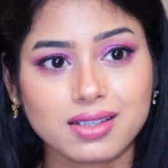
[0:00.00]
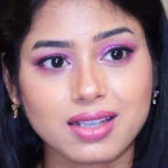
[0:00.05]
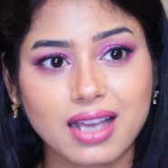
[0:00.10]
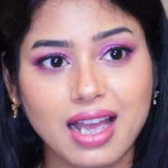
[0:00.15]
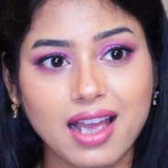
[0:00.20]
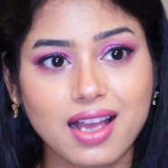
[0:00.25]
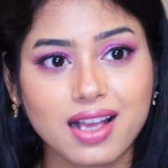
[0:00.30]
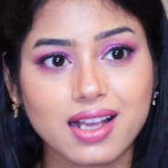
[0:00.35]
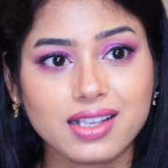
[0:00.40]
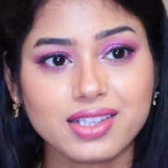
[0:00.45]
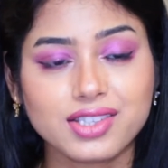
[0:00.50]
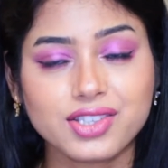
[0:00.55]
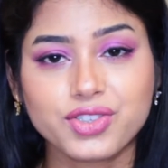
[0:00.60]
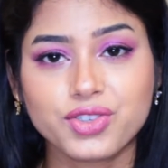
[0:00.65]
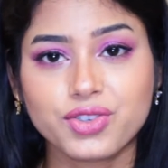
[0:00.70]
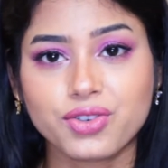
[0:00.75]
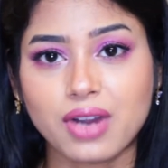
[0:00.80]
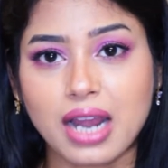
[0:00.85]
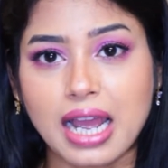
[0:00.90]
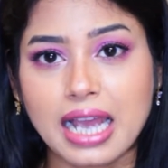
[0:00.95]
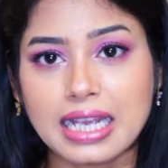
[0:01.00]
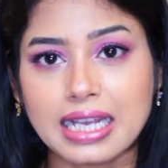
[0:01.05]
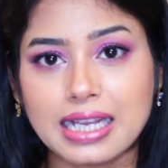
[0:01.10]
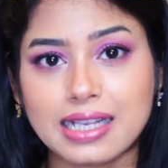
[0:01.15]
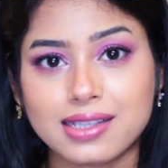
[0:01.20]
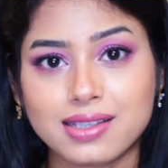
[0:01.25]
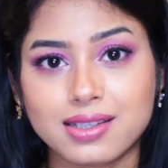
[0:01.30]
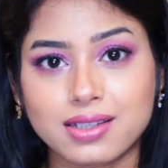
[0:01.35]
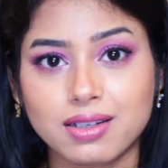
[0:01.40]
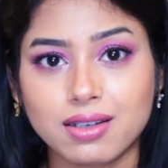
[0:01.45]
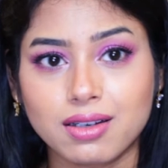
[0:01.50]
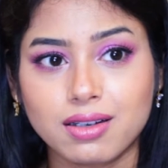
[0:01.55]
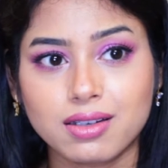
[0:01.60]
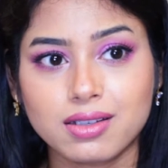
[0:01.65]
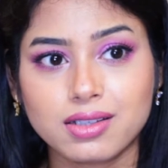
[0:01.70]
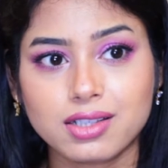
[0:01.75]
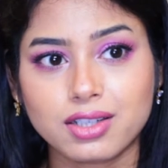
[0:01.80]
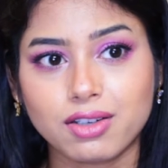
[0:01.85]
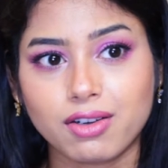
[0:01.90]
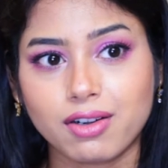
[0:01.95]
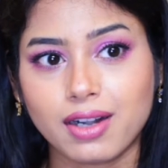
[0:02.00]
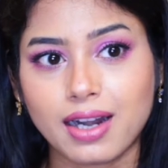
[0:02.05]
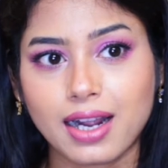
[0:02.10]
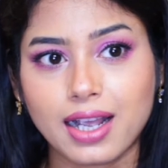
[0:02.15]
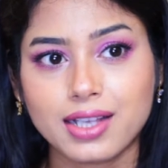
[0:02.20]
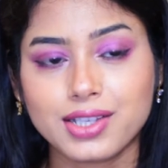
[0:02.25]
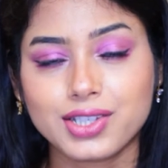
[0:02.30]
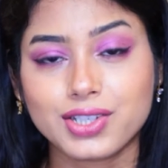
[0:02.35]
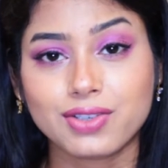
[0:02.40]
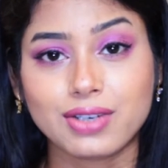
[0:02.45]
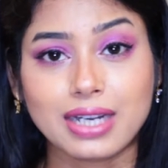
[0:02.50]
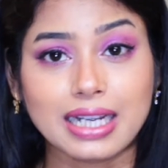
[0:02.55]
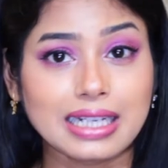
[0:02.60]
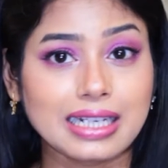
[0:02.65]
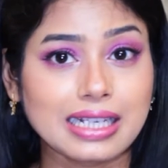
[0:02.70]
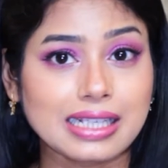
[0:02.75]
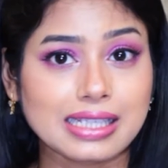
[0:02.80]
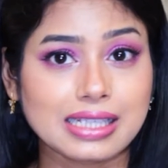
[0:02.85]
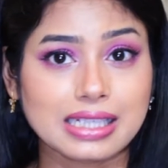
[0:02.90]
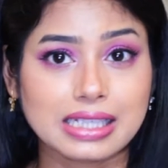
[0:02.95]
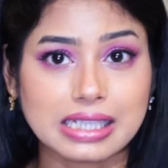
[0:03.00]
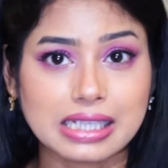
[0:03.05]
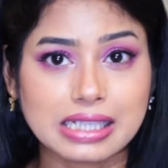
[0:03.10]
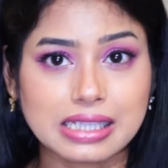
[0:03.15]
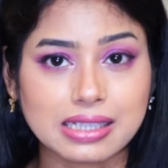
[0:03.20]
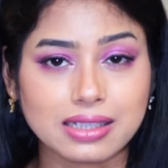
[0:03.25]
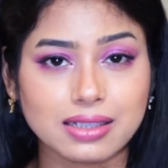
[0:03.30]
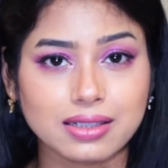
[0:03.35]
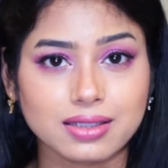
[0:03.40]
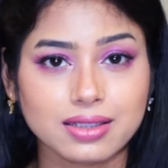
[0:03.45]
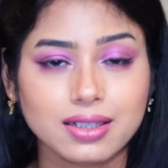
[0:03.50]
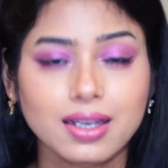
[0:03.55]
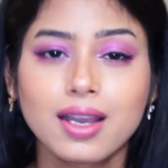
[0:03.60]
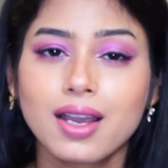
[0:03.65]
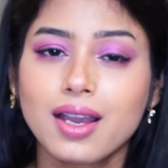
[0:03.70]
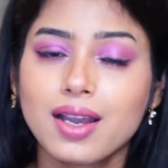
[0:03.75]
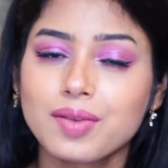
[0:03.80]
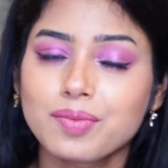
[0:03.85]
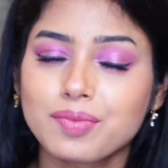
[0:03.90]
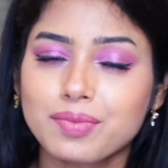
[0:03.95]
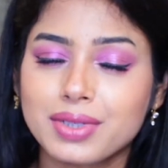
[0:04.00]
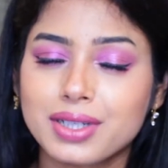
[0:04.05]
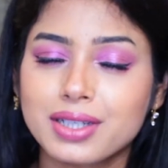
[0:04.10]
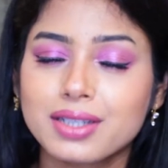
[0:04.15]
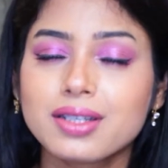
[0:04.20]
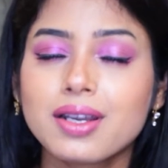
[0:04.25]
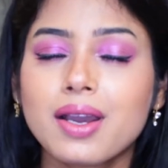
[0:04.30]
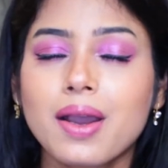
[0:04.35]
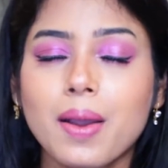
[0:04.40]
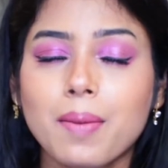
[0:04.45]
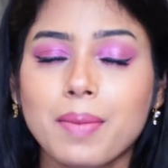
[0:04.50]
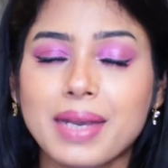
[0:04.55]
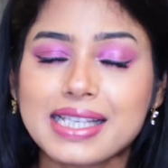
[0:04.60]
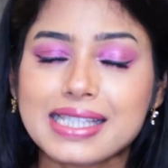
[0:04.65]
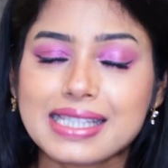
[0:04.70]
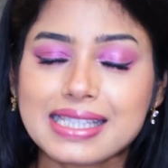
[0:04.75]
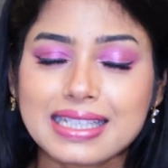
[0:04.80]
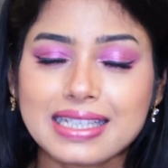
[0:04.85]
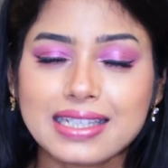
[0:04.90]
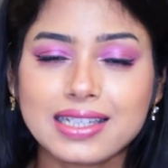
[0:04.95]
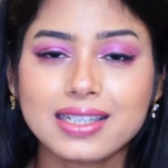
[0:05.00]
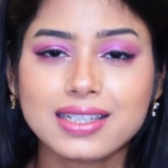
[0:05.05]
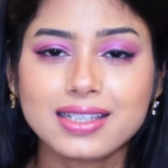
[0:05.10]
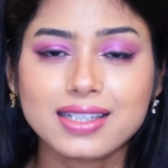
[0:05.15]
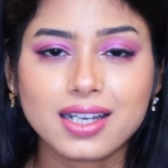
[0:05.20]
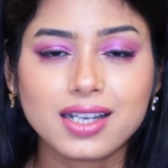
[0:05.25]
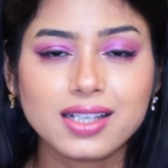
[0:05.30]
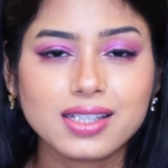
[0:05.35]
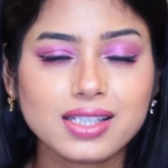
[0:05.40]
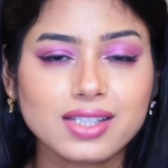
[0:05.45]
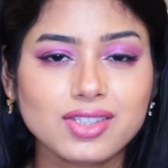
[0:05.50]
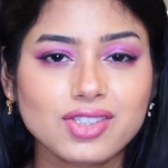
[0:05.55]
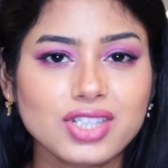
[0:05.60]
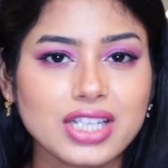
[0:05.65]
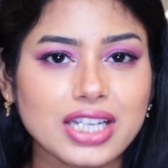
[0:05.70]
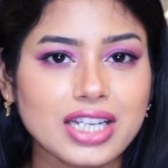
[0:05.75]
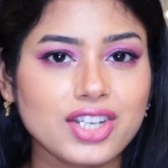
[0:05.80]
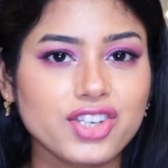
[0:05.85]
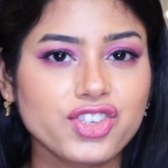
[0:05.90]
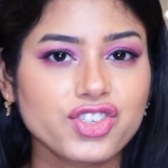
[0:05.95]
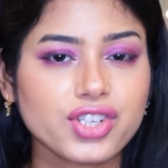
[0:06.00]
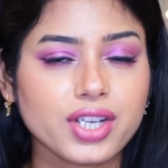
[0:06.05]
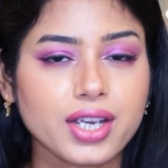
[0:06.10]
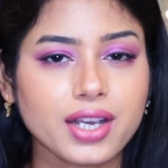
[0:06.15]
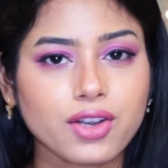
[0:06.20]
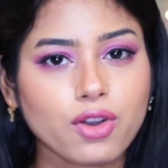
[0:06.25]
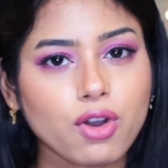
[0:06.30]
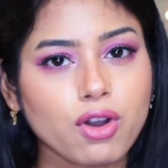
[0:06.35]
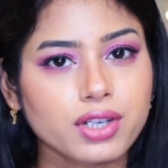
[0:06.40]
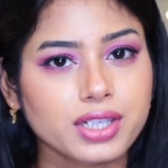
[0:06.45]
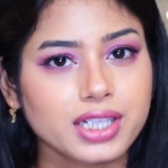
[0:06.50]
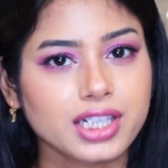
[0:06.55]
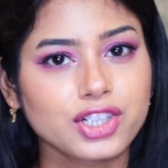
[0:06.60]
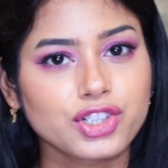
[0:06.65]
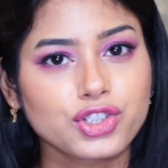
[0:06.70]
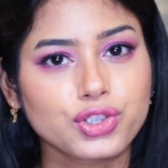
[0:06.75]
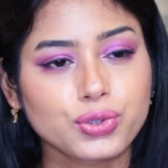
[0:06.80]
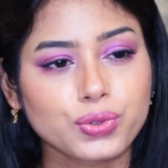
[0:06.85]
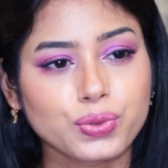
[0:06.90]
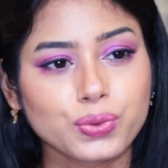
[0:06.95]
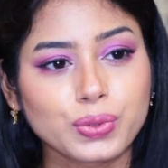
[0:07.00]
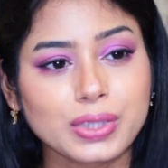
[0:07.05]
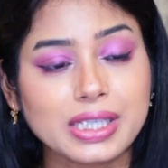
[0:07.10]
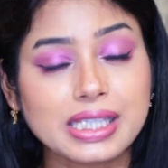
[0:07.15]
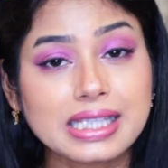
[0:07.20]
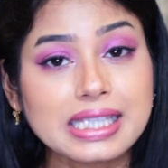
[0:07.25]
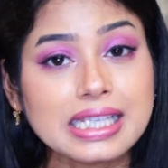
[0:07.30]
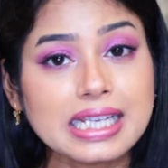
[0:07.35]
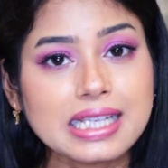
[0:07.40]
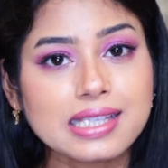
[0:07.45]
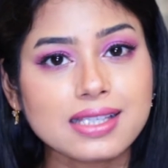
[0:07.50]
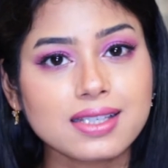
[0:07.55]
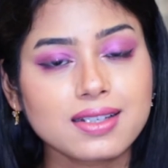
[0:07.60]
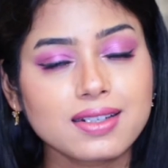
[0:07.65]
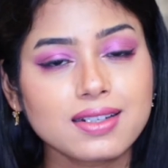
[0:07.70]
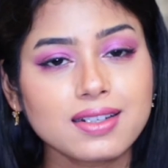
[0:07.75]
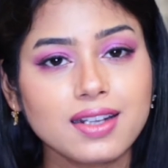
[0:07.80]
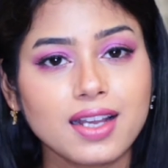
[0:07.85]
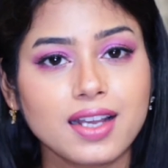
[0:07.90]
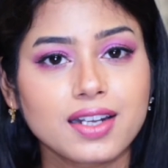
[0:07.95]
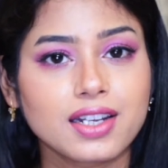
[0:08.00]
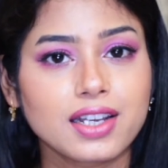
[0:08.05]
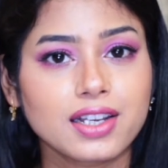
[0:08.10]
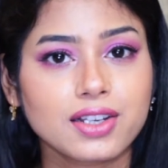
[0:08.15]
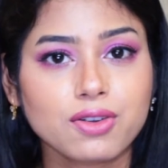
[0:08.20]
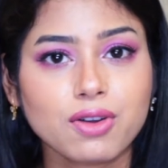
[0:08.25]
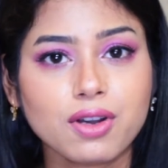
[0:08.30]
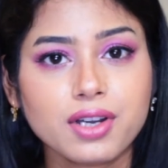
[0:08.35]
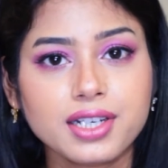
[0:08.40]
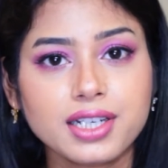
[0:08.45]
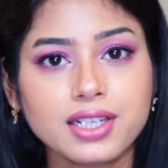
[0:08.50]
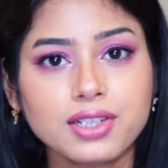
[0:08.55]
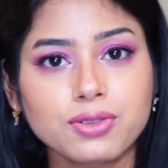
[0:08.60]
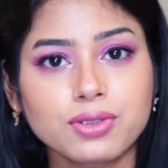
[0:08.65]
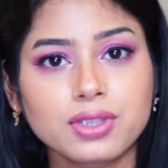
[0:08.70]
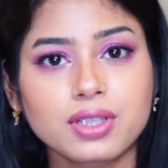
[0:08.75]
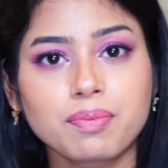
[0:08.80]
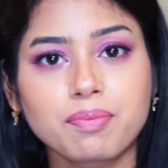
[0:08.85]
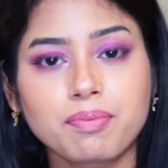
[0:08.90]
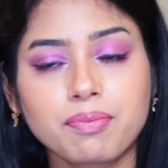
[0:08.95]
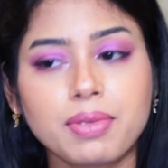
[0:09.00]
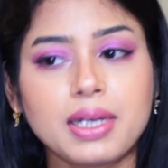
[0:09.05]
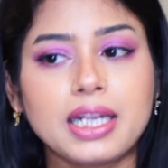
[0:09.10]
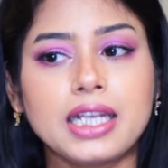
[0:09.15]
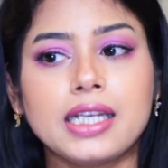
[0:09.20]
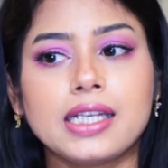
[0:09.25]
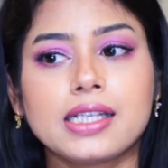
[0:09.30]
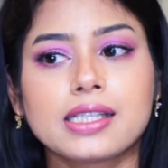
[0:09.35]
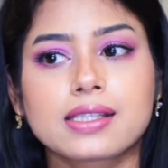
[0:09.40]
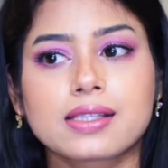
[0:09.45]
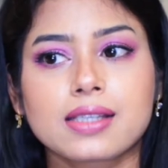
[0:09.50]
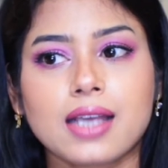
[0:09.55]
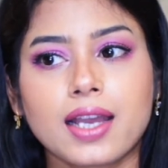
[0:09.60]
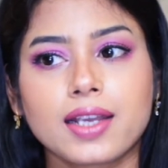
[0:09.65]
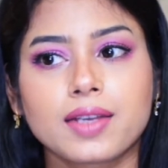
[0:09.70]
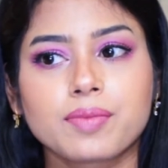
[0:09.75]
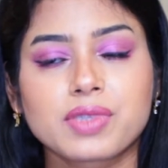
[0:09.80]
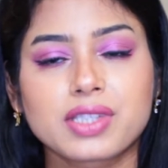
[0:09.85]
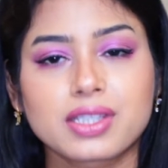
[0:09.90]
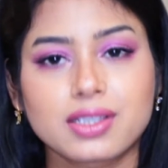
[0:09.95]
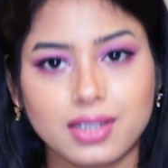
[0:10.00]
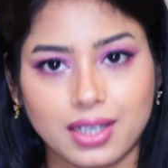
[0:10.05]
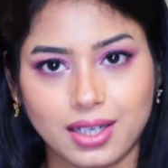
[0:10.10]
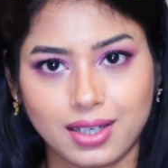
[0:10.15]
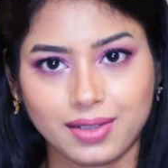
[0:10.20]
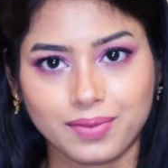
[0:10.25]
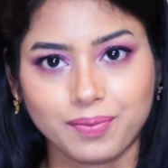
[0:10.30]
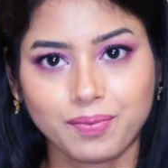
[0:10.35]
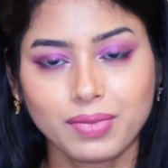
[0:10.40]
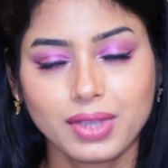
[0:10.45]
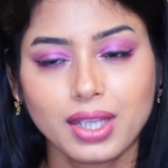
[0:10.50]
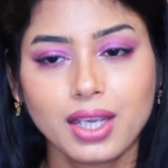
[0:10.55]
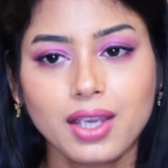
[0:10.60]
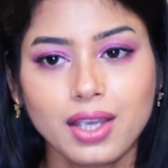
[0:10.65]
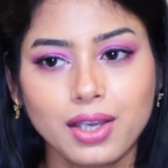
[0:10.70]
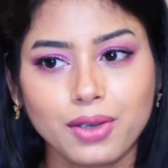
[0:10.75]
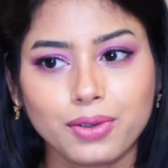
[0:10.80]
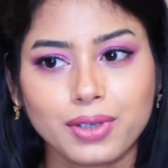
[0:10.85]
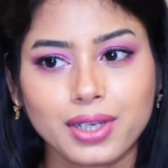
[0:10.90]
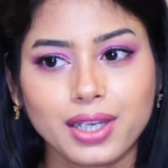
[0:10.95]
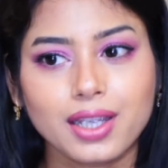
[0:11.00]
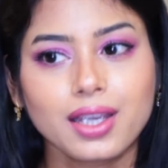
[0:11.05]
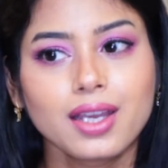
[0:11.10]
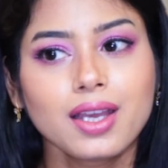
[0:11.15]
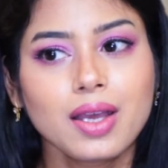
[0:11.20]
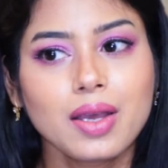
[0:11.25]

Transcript: as dry as dust or as dry as desert. But my skin does change according to the season and according to the place I am staying. Okay,